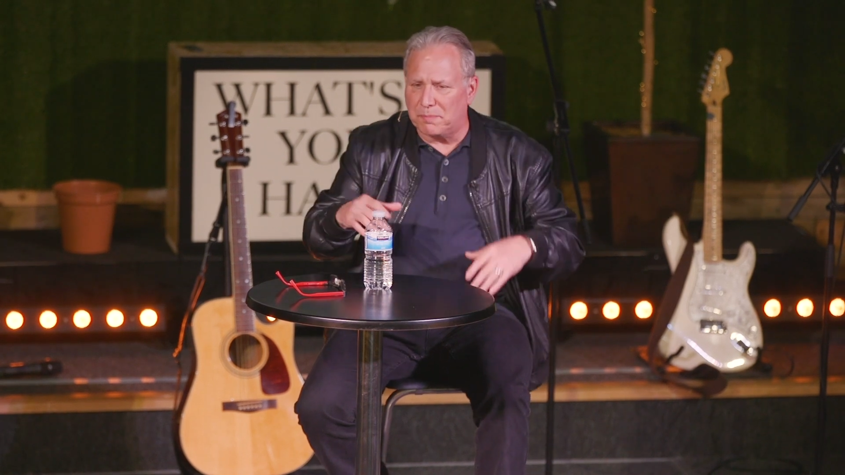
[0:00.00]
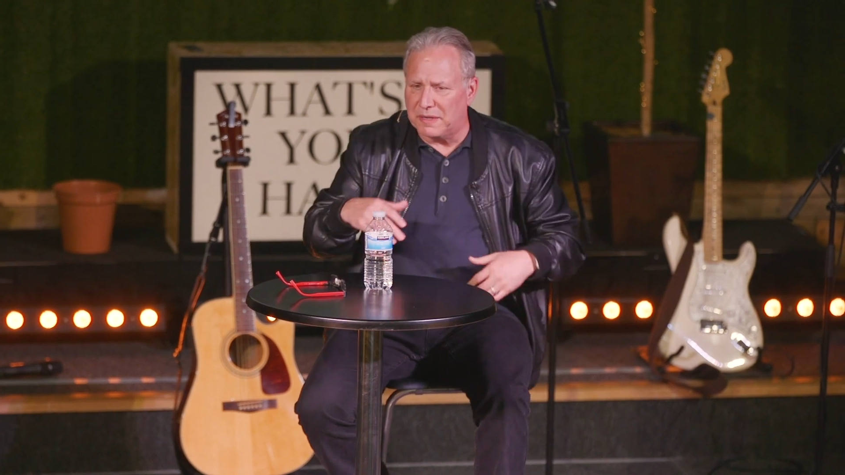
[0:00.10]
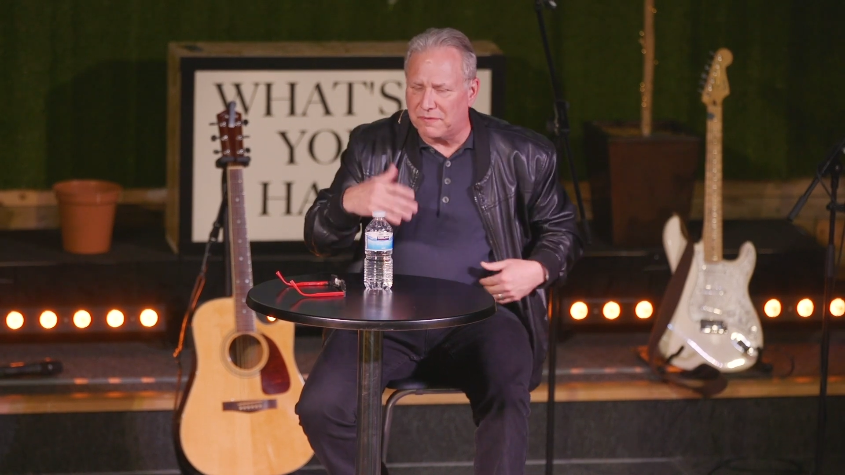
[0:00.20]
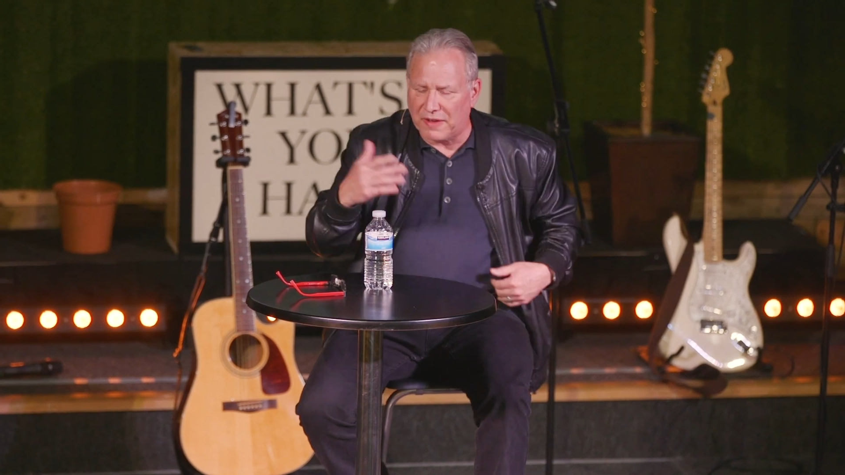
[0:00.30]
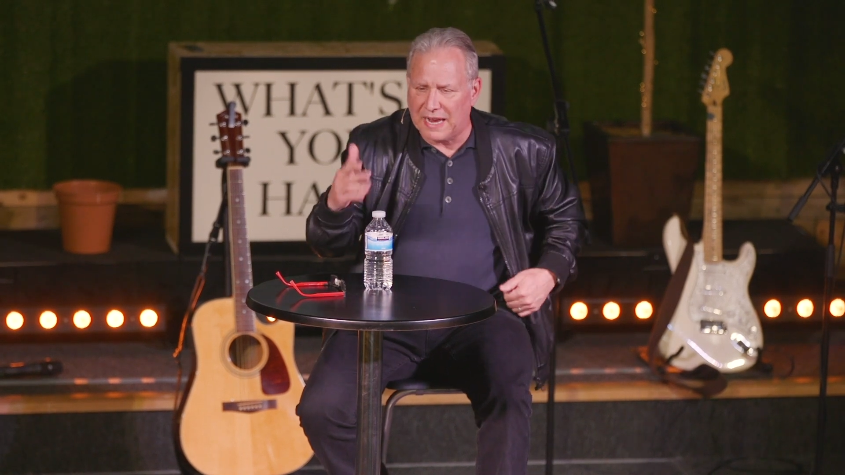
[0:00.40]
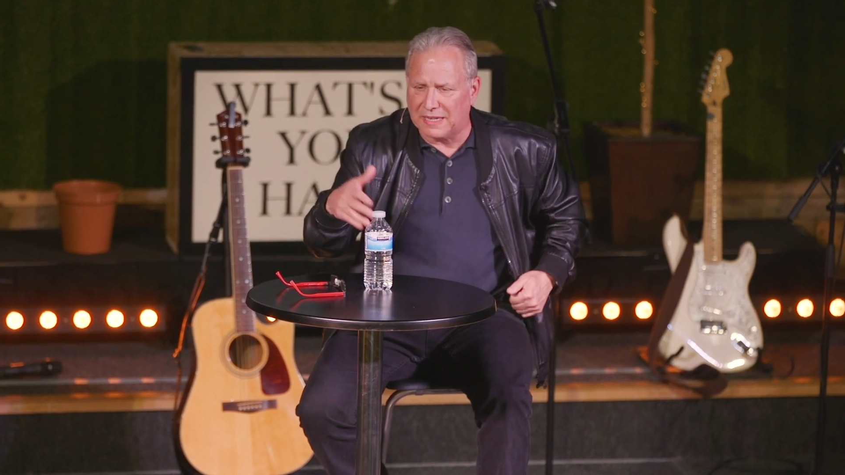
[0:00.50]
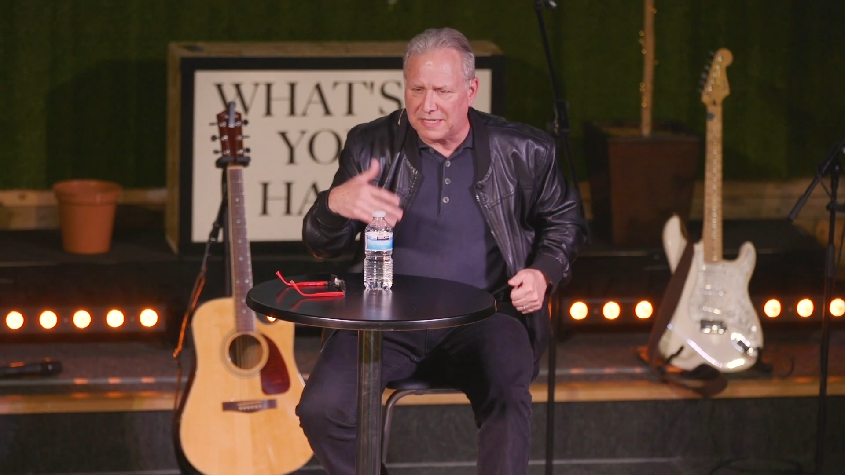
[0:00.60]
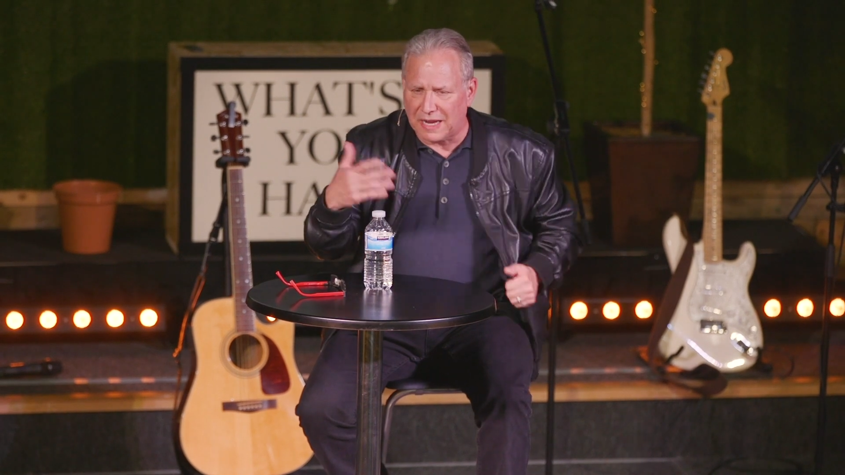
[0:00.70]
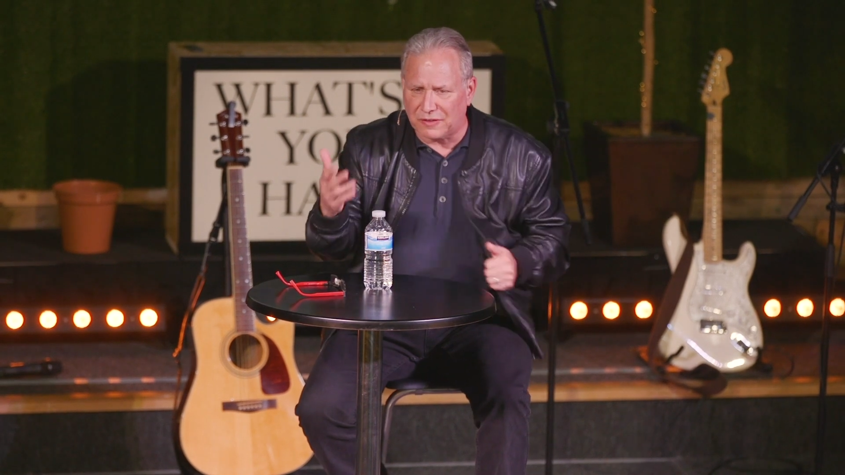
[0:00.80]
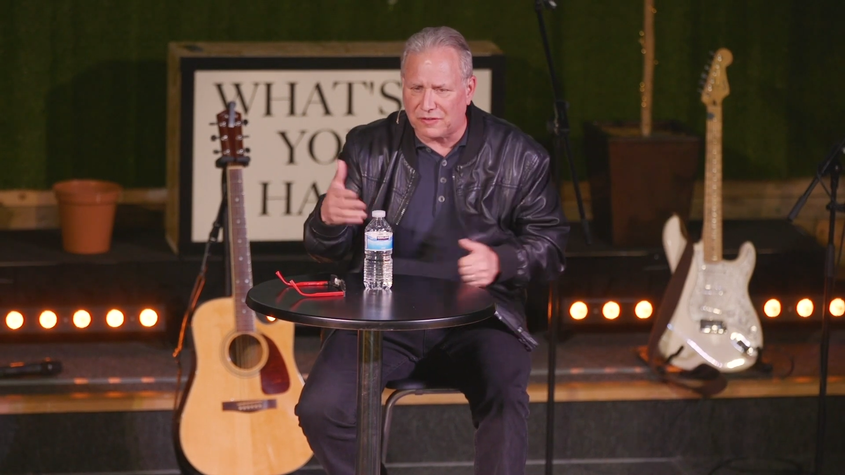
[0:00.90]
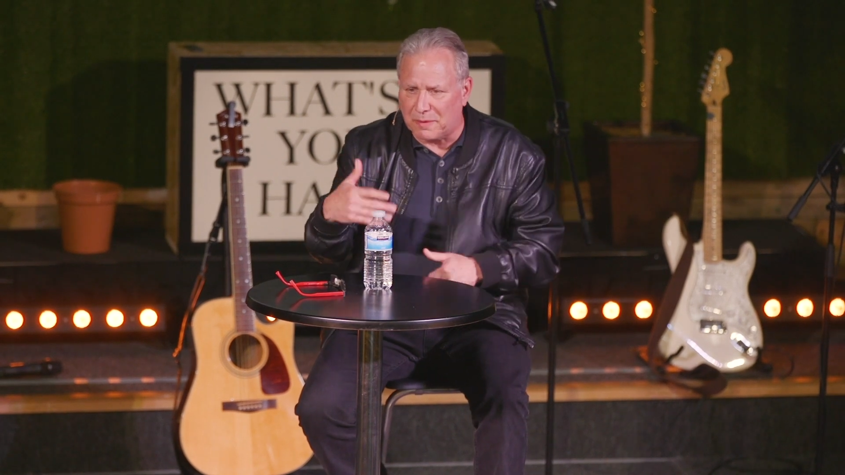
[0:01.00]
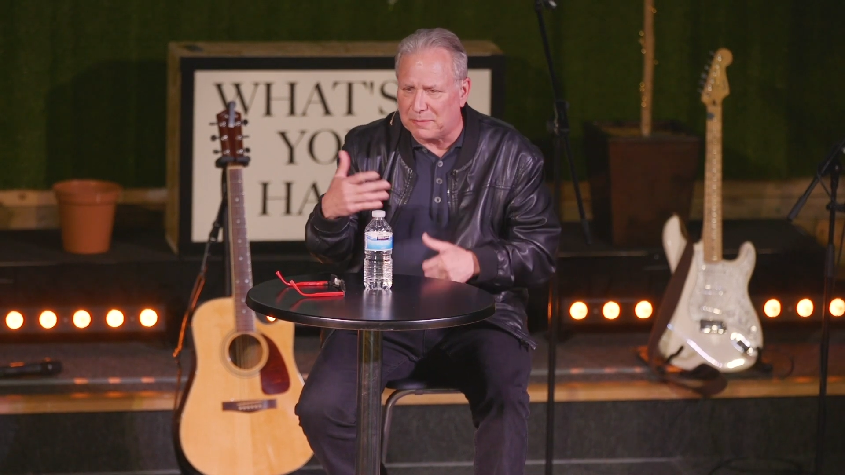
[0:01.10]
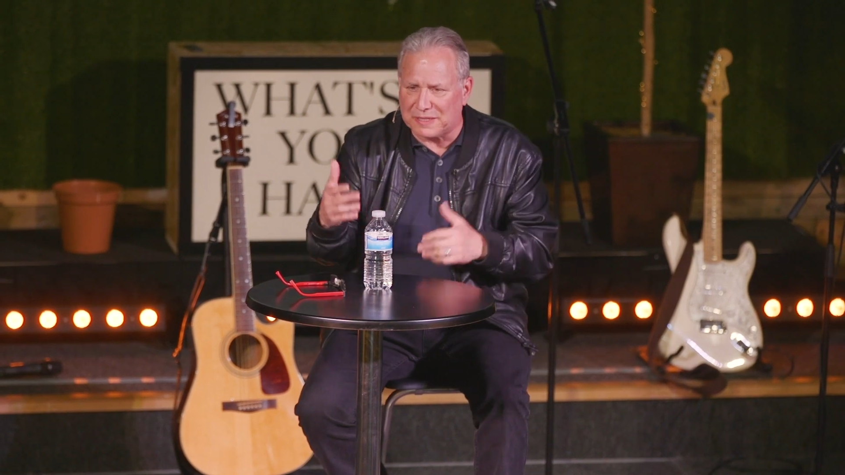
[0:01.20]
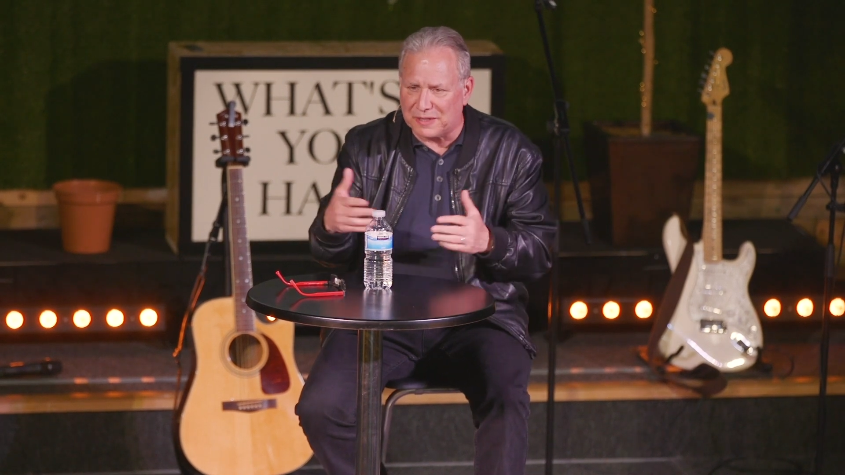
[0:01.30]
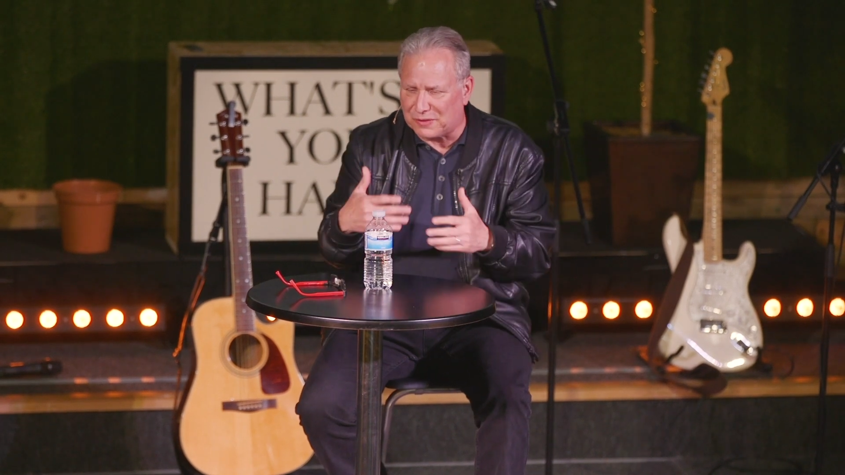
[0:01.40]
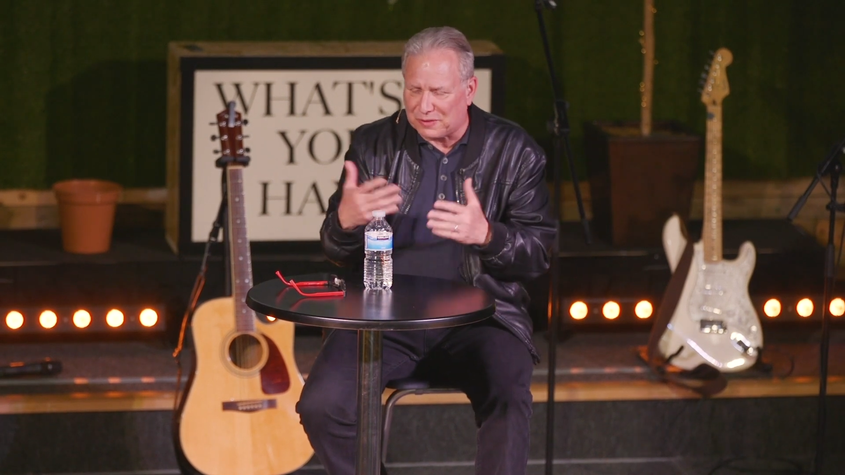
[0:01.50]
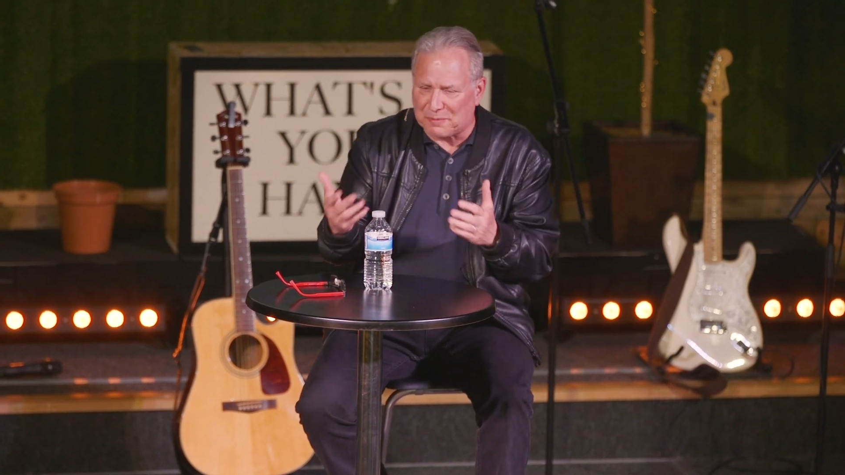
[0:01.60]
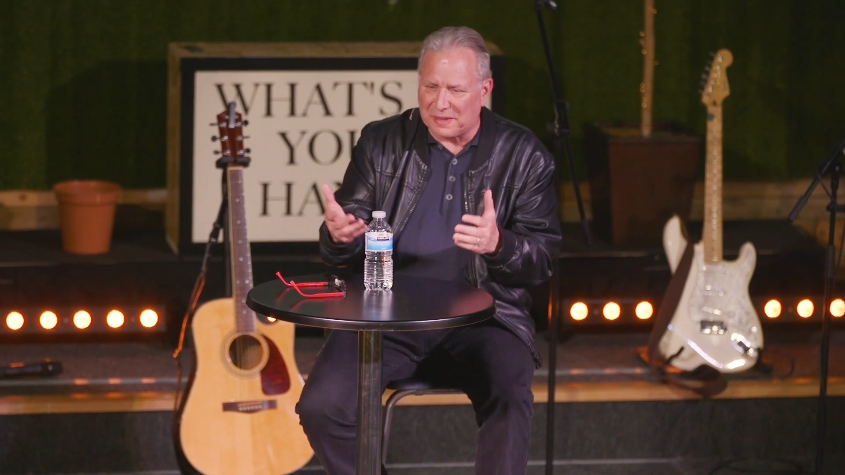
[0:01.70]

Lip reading: bit of anti-Semitism